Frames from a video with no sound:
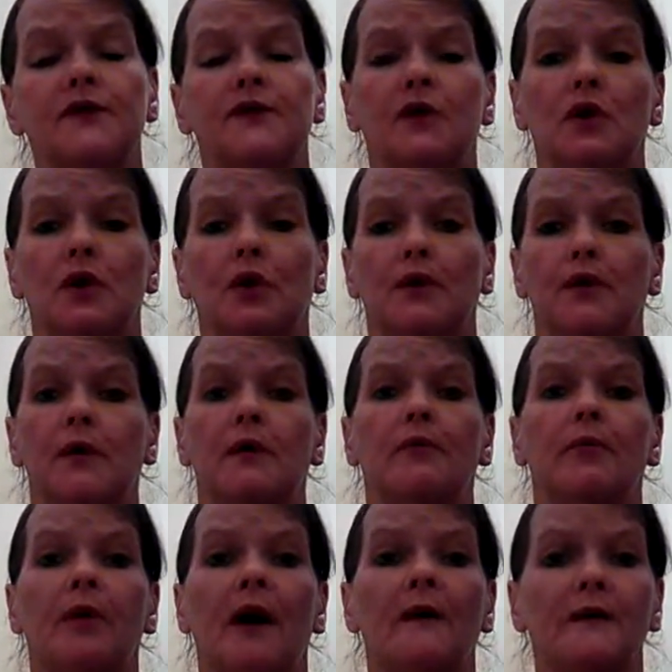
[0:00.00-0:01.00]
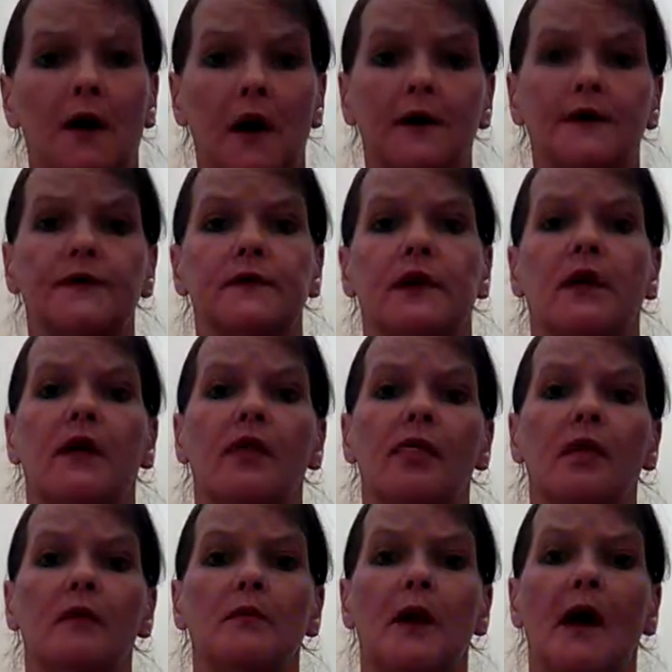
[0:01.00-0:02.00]
children by fostering
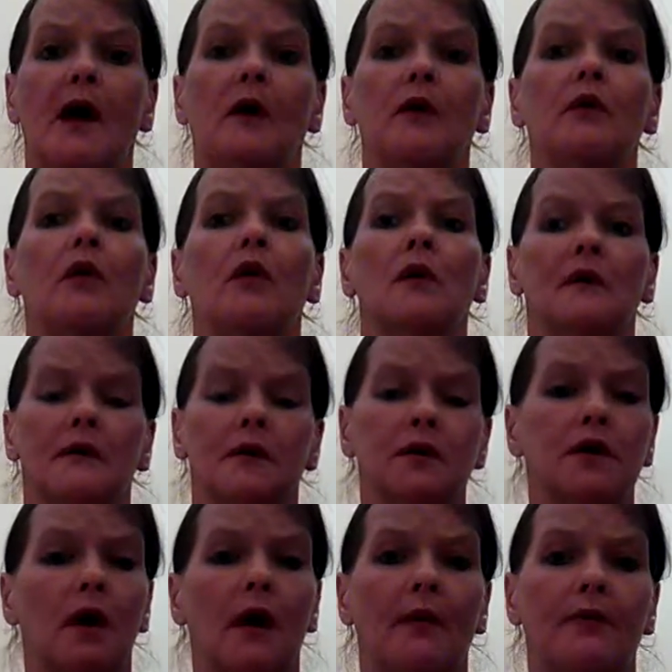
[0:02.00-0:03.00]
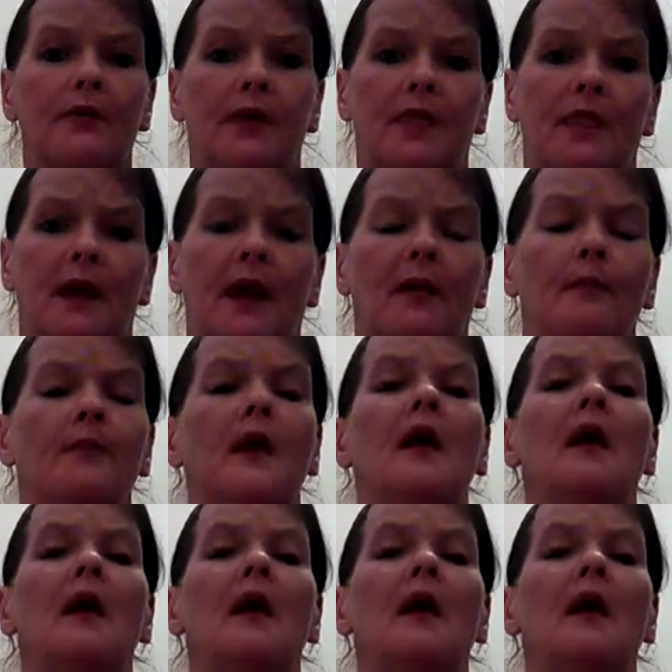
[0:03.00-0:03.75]
them out or adopting them,